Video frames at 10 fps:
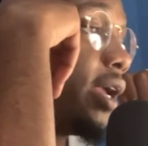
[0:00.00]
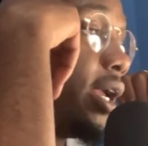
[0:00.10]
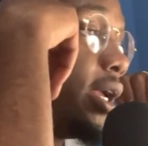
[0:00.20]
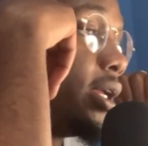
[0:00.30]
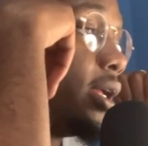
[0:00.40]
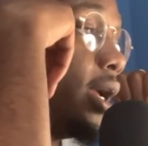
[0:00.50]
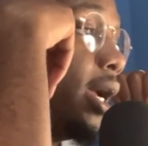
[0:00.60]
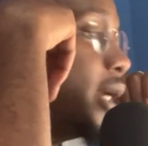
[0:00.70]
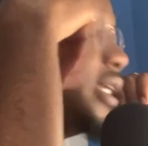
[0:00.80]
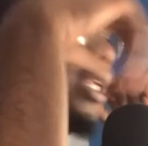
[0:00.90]
hand
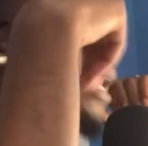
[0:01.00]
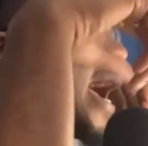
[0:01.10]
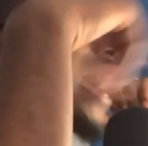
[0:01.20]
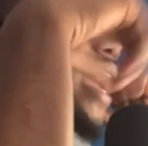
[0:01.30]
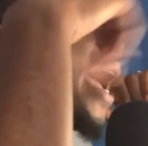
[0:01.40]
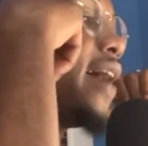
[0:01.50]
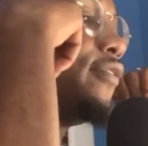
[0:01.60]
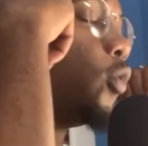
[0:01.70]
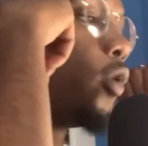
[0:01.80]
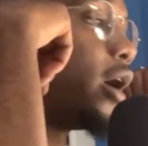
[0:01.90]
did not have the
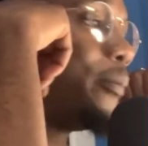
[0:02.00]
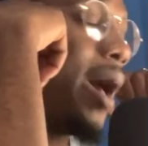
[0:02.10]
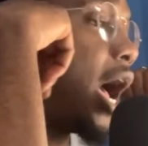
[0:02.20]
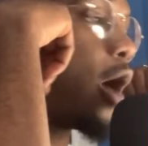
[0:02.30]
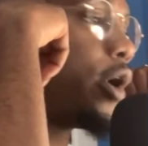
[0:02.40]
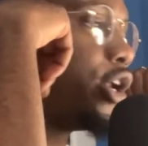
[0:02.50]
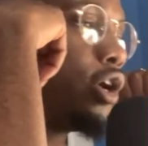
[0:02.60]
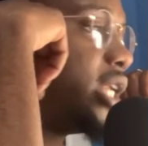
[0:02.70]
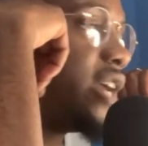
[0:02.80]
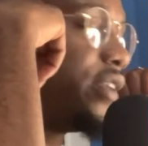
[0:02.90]
word power in your
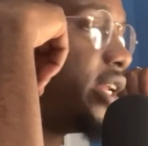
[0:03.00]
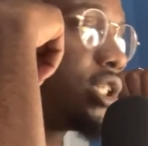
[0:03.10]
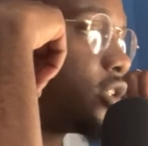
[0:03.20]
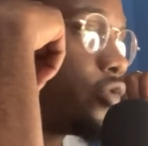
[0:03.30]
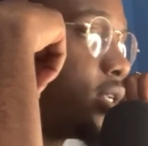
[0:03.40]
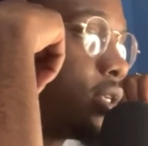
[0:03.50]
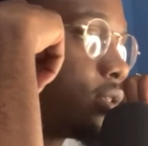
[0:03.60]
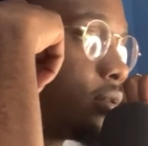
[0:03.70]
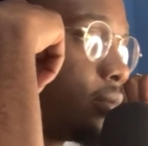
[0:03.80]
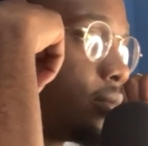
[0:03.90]
definition of racism.